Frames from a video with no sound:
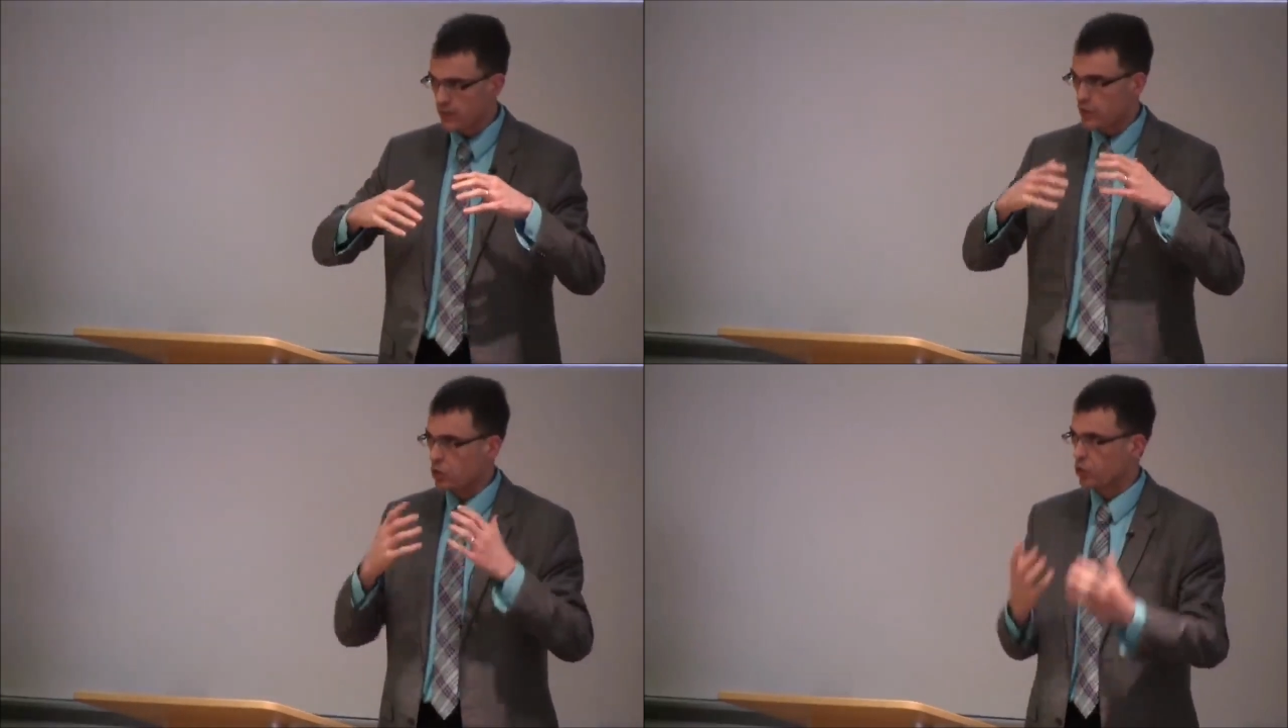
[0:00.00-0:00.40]

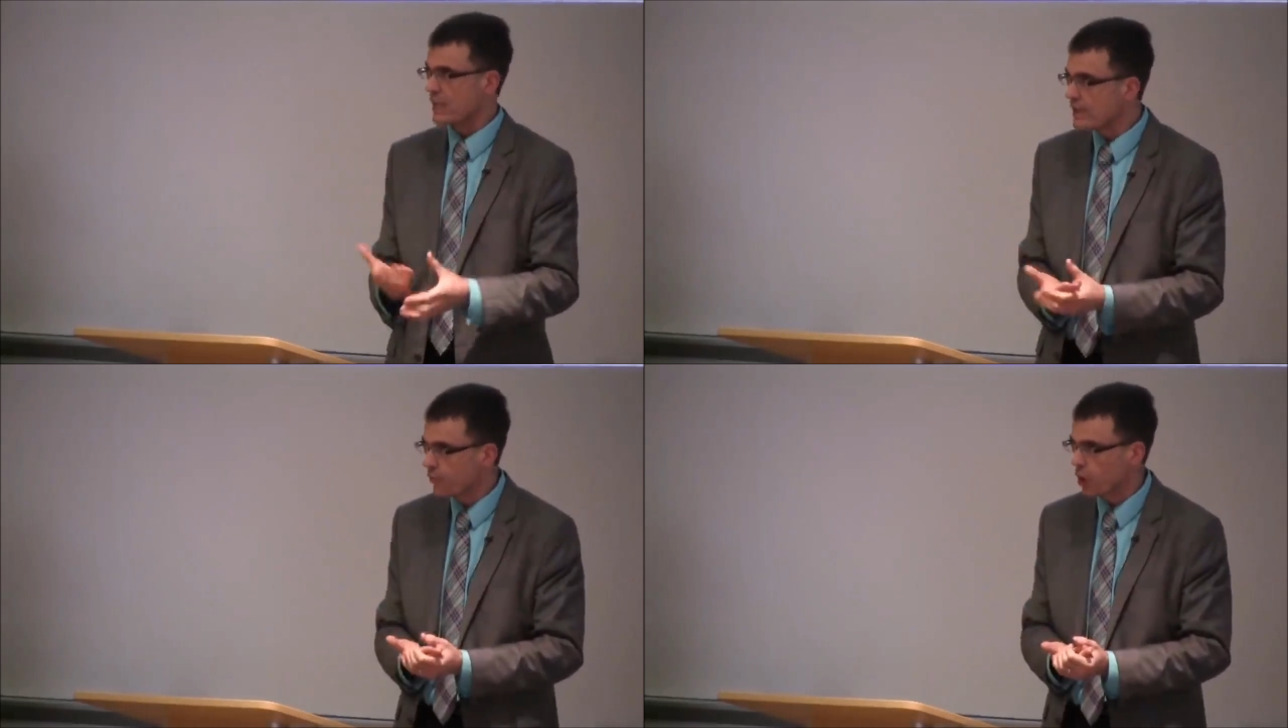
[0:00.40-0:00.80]
in this
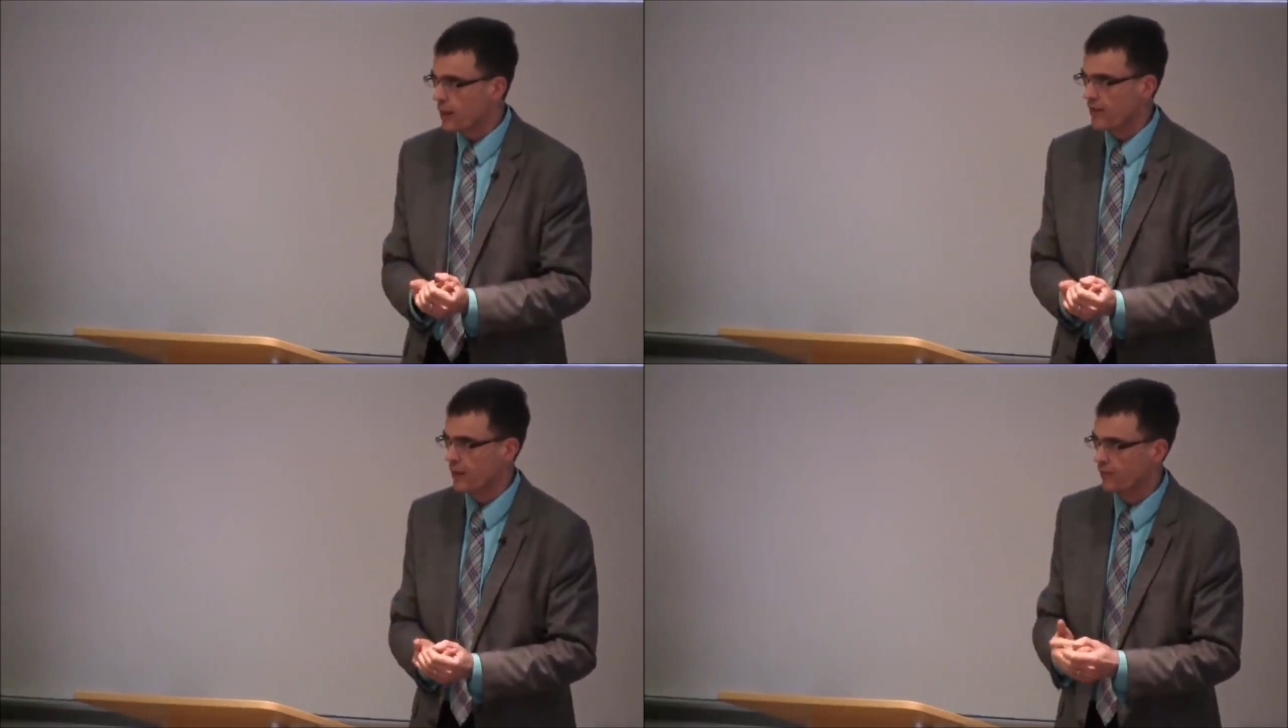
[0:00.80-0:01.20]
treaty
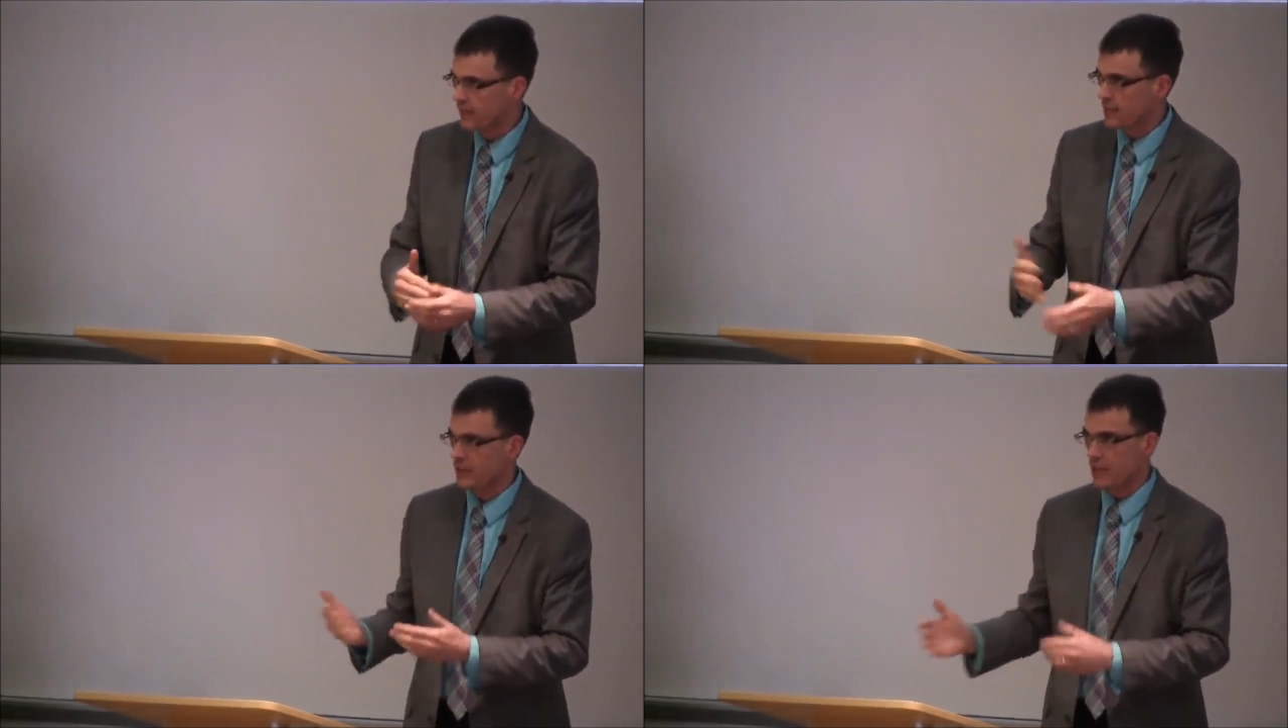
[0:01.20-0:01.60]
format that
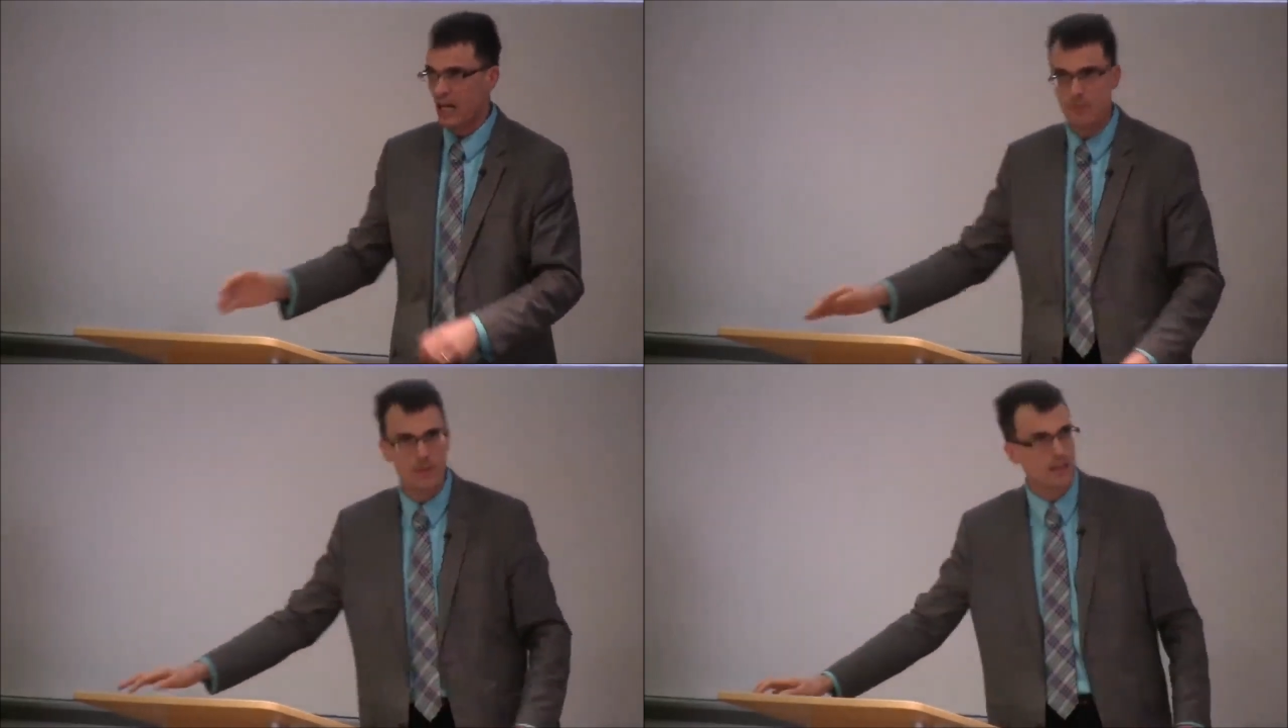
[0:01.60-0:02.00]
fits the
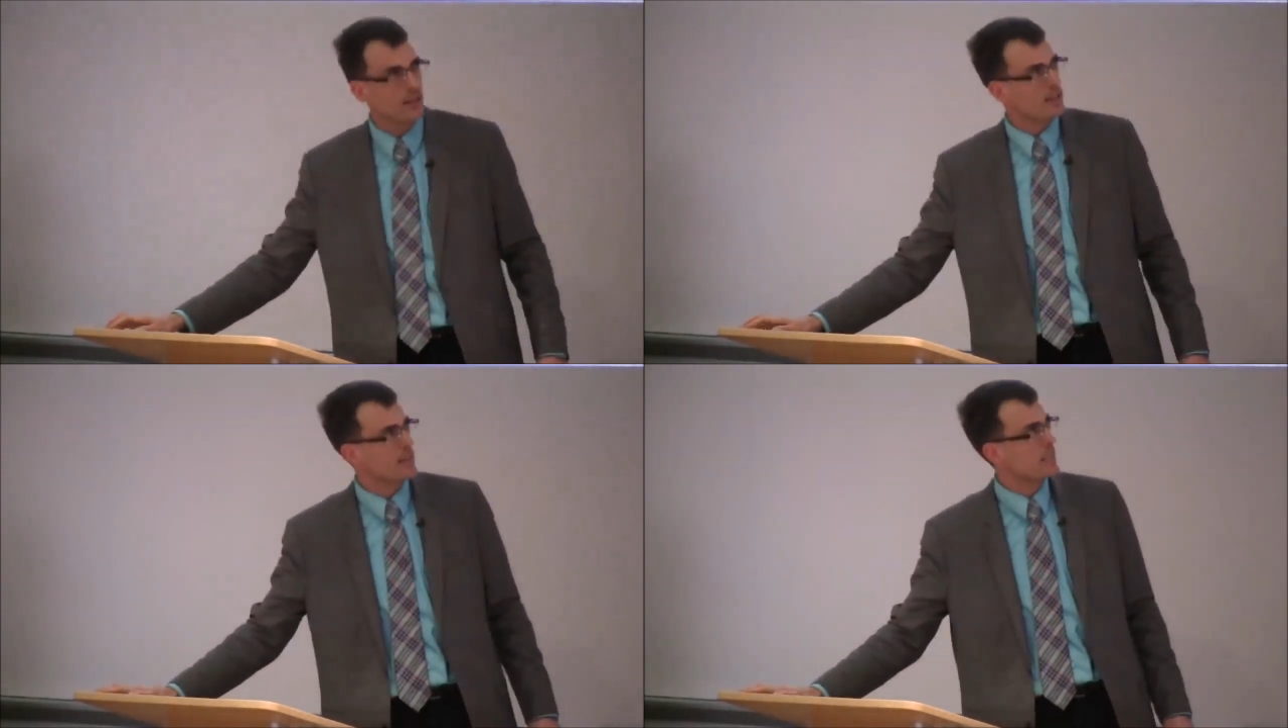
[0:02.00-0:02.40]
time
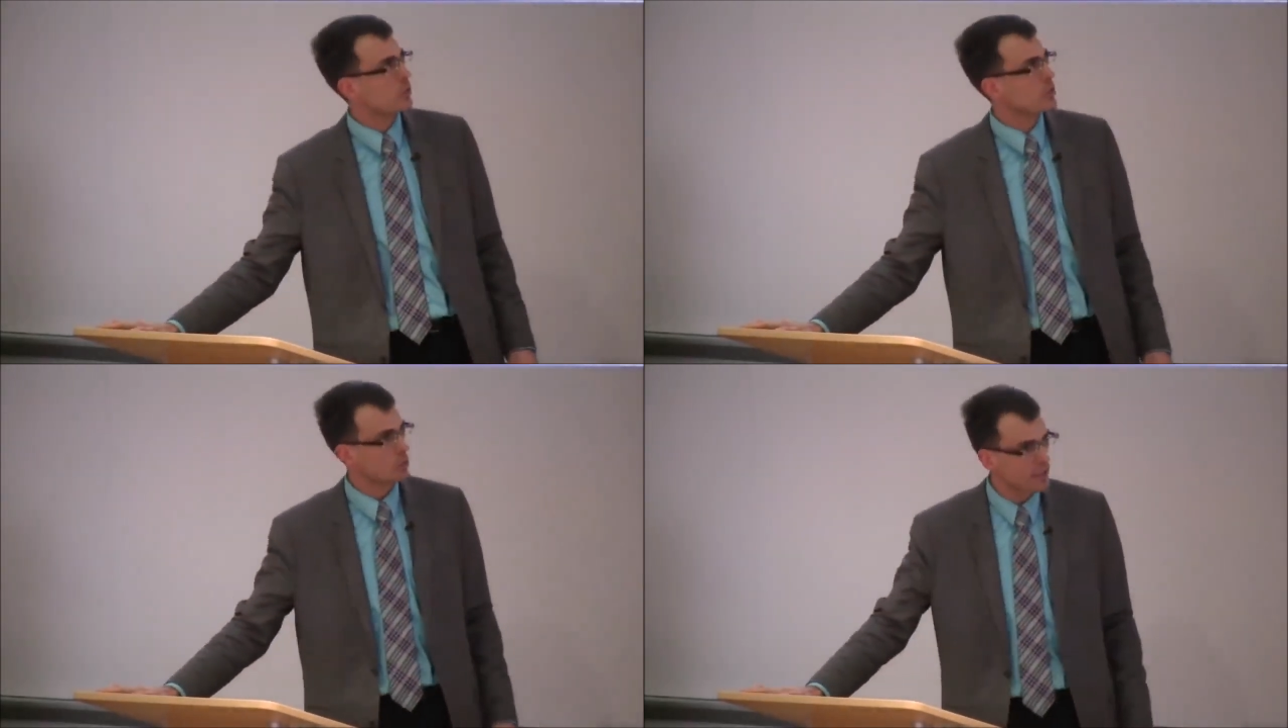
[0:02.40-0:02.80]
that it
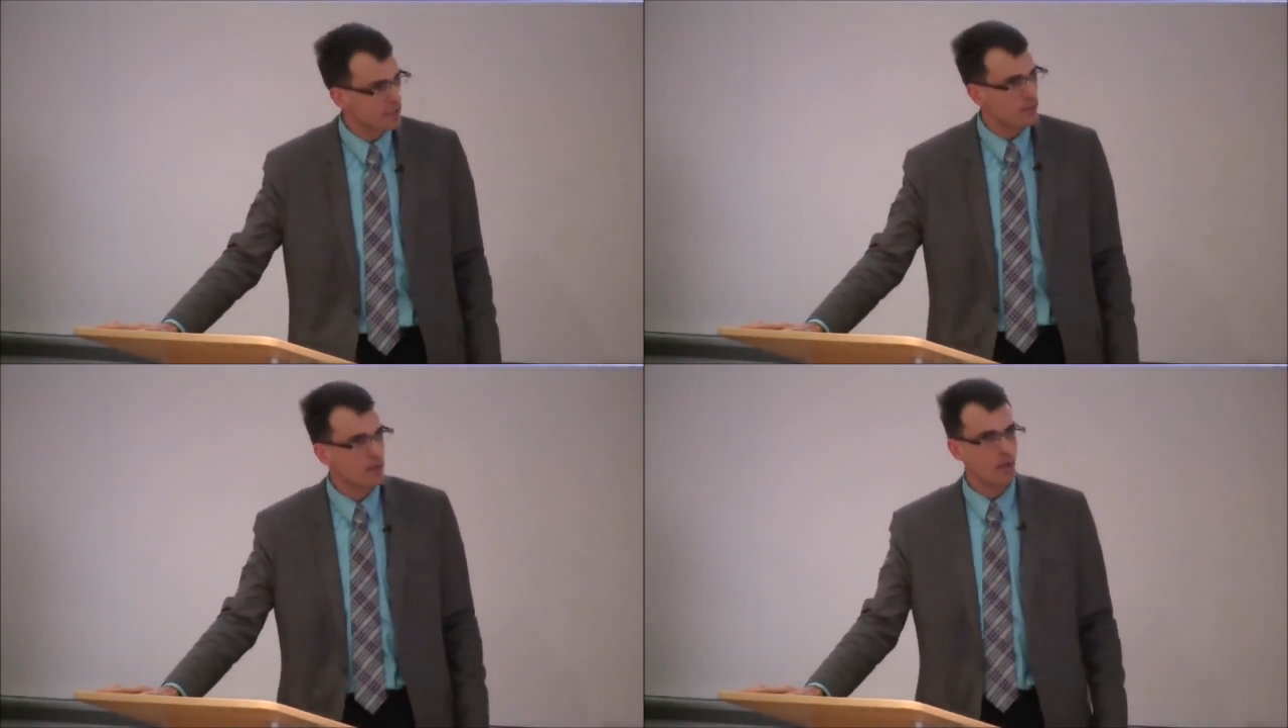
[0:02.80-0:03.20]
says it was
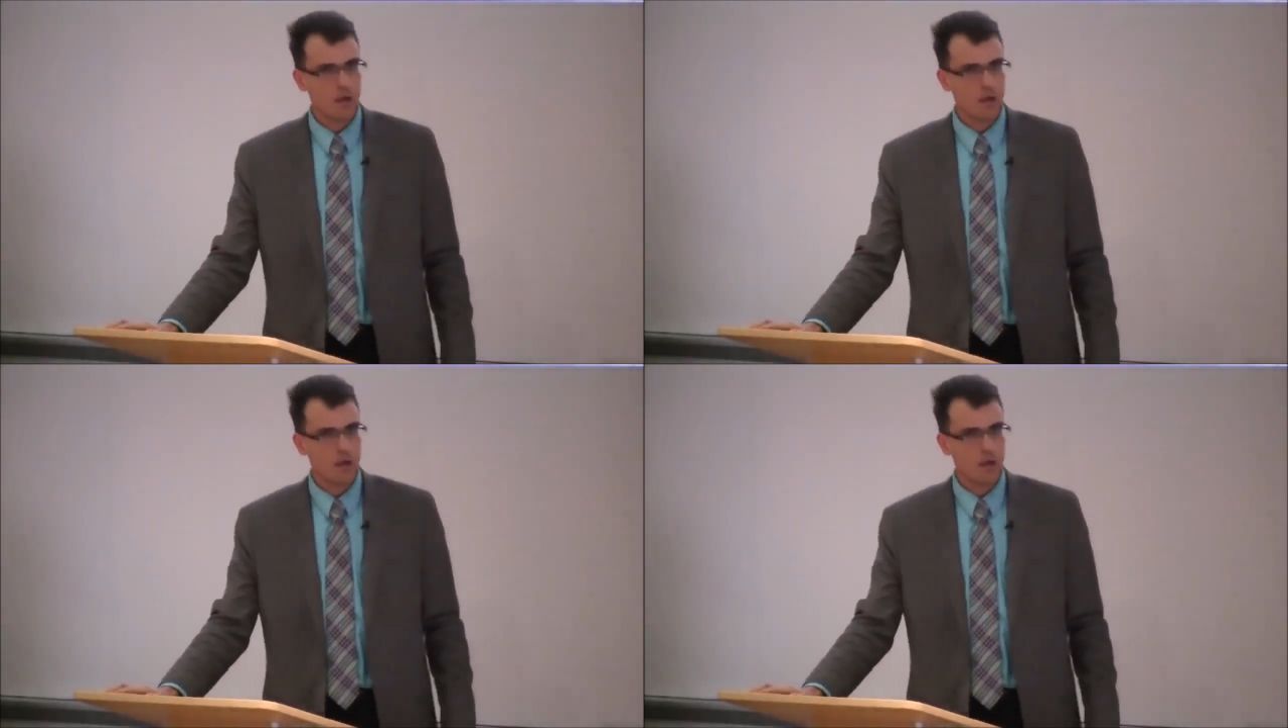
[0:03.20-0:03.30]
written.